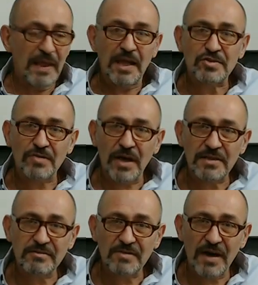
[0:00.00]
He tried
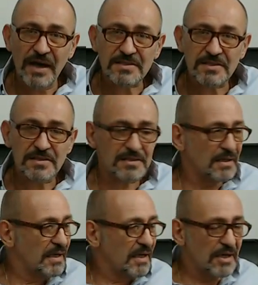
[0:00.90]

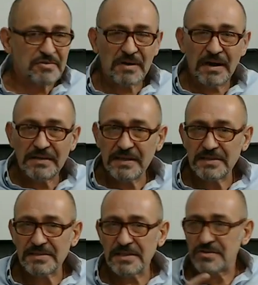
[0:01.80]
devices. He tried
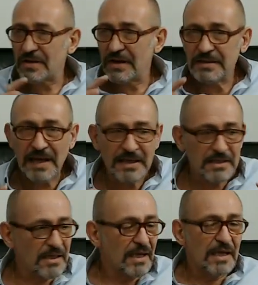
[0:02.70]
this. He tried
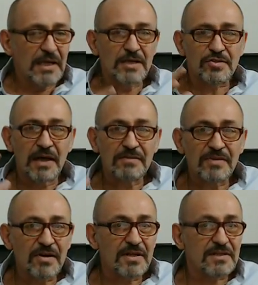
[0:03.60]
that. He tried
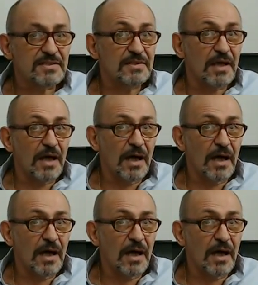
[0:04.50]
various